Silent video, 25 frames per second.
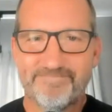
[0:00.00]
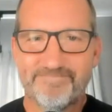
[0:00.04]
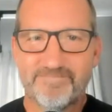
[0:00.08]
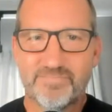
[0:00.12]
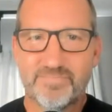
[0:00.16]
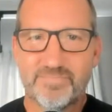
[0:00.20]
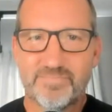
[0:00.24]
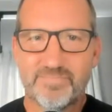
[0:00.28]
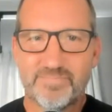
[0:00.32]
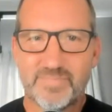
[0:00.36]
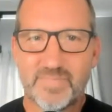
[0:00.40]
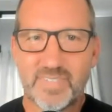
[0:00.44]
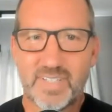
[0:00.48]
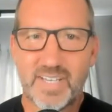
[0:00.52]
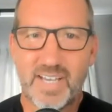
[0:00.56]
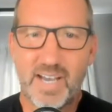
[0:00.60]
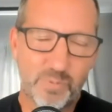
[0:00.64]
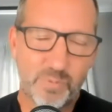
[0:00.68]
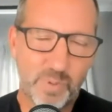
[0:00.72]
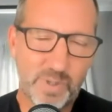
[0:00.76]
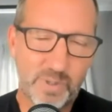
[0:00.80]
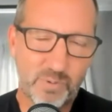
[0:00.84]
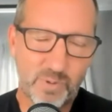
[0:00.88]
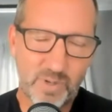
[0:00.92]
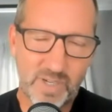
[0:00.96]
Mhm.
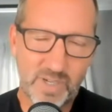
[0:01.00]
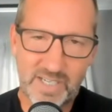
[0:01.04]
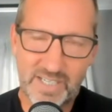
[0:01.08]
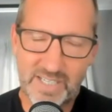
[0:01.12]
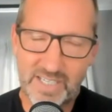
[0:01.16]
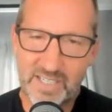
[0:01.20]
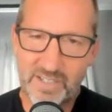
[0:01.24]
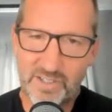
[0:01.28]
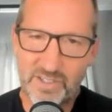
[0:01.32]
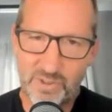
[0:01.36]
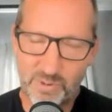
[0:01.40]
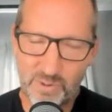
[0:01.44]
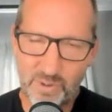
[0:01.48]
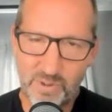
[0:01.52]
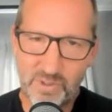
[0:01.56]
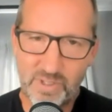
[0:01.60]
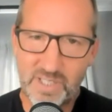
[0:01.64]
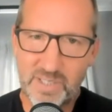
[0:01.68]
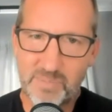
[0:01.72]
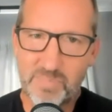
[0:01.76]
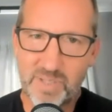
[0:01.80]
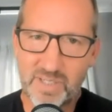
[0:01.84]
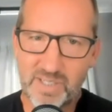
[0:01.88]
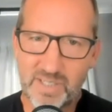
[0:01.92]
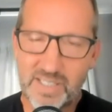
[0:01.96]
If we really
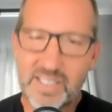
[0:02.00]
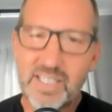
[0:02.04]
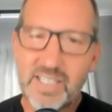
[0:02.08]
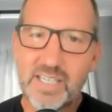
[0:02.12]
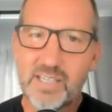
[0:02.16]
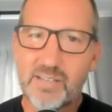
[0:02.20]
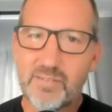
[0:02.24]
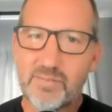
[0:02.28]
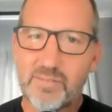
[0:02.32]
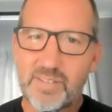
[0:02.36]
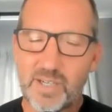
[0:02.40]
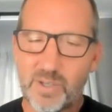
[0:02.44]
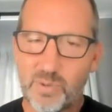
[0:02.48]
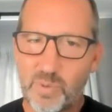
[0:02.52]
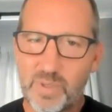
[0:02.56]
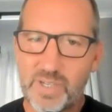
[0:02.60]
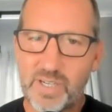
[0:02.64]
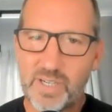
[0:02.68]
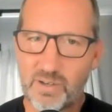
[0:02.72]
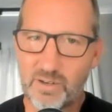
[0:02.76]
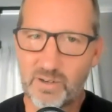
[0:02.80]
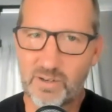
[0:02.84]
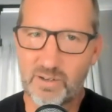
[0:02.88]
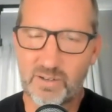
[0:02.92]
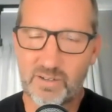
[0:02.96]
truly believe that
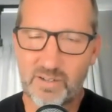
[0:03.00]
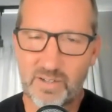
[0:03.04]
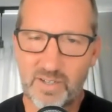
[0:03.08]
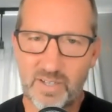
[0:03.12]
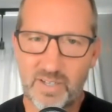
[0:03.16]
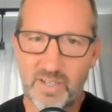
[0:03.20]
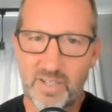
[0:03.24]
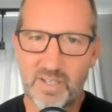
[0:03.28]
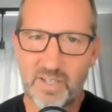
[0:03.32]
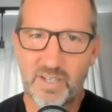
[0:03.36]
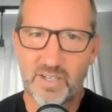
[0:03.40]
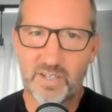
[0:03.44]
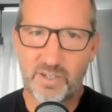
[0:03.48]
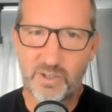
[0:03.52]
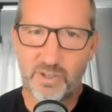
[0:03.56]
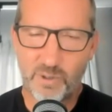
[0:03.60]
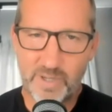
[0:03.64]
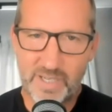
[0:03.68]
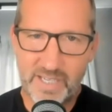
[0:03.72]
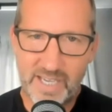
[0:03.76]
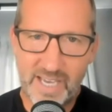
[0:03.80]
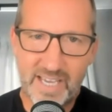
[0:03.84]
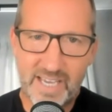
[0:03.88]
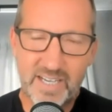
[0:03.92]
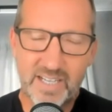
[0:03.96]
we are
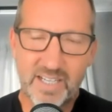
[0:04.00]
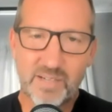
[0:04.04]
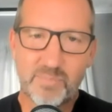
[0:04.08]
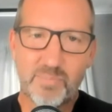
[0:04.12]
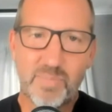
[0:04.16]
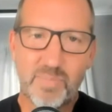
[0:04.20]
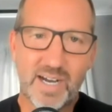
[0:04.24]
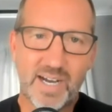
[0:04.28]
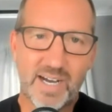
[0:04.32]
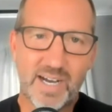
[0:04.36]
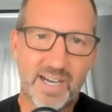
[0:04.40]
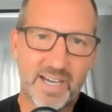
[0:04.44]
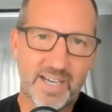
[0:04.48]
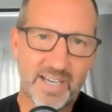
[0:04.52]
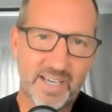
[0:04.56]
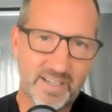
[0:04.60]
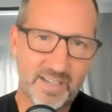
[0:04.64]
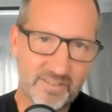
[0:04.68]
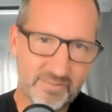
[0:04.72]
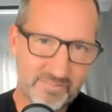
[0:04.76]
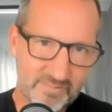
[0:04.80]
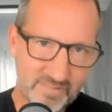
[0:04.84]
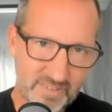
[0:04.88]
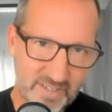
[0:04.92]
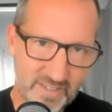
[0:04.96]
created
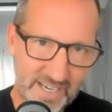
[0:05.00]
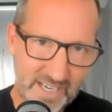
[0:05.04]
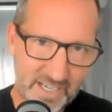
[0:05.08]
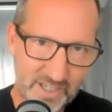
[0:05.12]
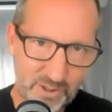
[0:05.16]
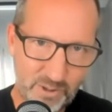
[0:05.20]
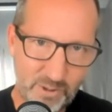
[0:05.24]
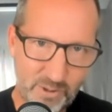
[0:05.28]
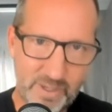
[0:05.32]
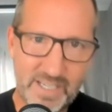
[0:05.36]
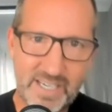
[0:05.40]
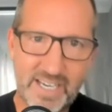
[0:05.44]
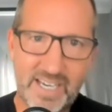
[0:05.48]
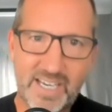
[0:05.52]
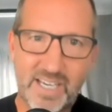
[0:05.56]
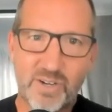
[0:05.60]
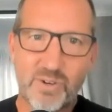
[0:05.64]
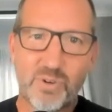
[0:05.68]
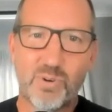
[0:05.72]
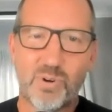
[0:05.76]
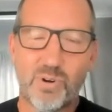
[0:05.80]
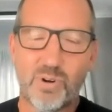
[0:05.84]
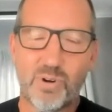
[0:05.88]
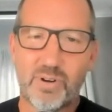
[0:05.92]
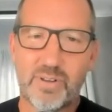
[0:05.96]
by a
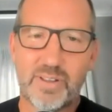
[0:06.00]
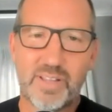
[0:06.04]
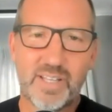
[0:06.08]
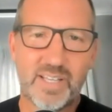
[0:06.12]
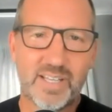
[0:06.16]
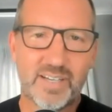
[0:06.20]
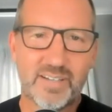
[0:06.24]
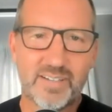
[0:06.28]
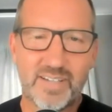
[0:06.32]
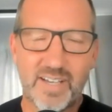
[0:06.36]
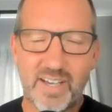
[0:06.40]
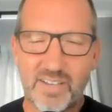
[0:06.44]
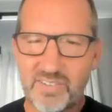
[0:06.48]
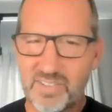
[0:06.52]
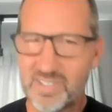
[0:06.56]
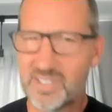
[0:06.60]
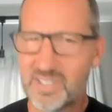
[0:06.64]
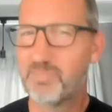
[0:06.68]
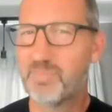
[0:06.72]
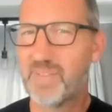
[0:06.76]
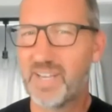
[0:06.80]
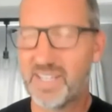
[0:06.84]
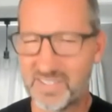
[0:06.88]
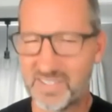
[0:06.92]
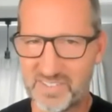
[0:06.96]
creator, then doesn't
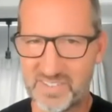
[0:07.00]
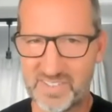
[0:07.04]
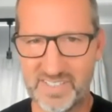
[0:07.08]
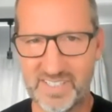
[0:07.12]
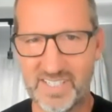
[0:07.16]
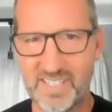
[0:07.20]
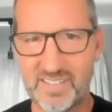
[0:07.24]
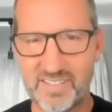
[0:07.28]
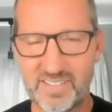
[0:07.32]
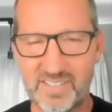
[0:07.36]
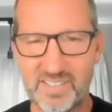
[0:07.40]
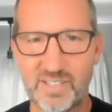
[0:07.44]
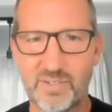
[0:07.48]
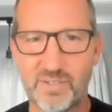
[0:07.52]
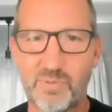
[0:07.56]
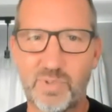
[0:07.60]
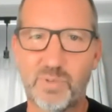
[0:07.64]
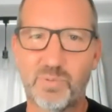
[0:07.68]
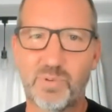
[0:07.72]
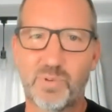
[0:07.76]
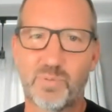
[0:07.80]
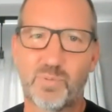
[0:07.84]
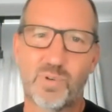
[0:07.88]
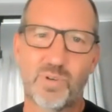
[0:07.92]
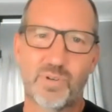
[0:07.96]
it make sense that
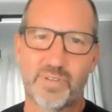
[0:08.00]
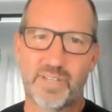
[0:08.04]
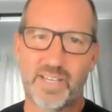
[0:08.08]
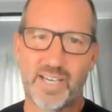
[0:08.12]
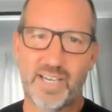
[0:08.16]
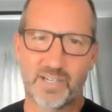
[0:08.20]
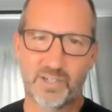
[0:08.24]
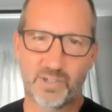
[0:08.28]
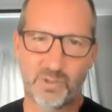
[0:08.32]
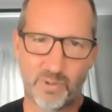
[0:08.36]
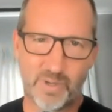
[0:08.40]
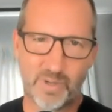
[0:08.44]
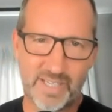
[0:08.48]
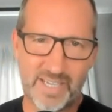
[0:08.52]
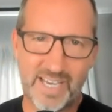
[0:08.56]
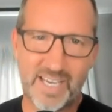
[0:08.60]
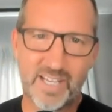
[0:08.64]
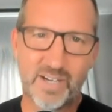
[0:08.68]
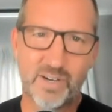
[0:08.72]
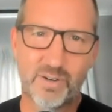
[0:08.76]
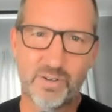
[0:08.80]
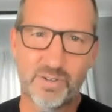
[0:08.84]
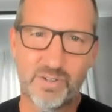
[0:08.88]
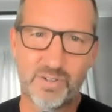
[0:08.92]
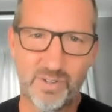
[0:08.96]
we would want that
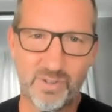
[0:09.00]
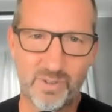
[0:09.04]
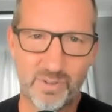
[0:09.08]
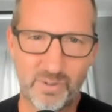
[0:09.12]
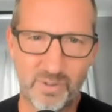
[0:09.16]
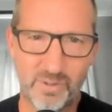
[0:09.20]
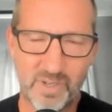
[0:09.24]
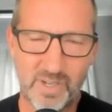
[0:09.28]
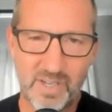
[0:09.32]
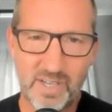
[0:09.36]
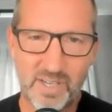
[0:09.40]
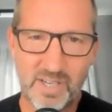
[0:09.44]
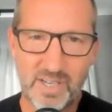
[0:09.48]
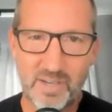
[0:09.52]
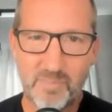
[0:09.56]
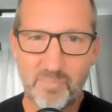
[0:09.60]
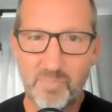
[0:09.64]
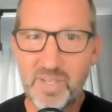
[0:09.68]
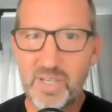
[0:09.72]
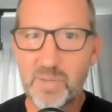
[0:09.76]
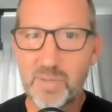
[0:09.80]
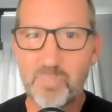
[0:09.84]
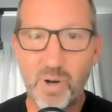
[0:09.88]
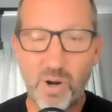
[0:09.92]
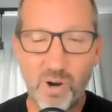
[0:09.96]
creator to
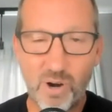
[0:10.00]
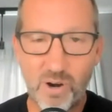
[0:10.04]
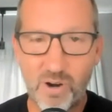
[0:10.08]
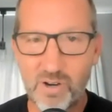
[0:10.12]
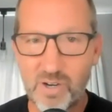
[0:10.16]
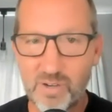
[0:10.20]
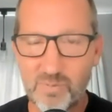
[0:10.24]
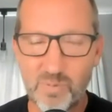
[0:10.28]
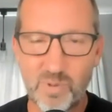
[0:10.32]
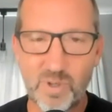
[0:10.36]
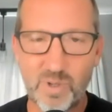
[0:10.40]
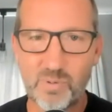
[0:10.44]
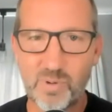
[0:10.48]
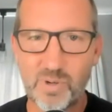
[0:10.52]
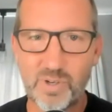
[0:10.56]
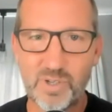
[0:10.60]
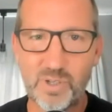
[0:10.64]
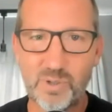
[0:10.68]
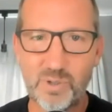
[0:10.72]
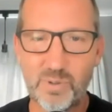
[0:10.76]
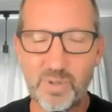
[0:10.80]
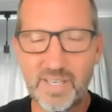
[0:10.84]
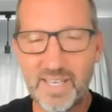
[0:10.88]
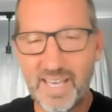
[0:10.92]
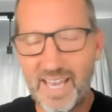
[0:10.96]
be a part of what we're
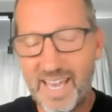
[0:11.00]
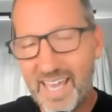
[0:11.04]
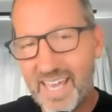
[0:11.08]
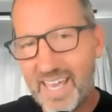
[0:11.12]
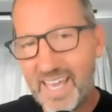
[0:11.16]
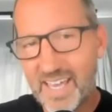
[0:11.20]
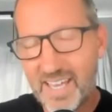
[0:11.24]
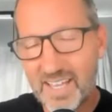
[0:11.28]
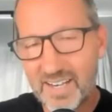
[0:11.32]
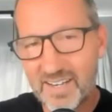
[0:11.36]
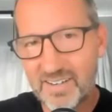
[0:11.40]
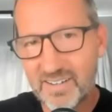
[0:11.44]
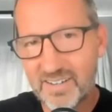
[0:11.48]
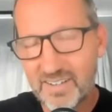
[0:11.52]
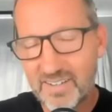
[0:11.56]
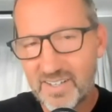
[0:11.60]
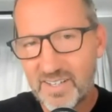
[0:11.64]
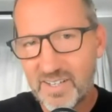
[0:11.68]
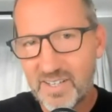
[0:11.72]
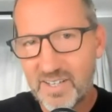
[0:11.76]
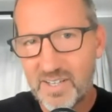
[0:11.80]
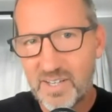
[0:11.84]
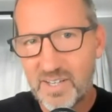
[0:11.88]
doing? And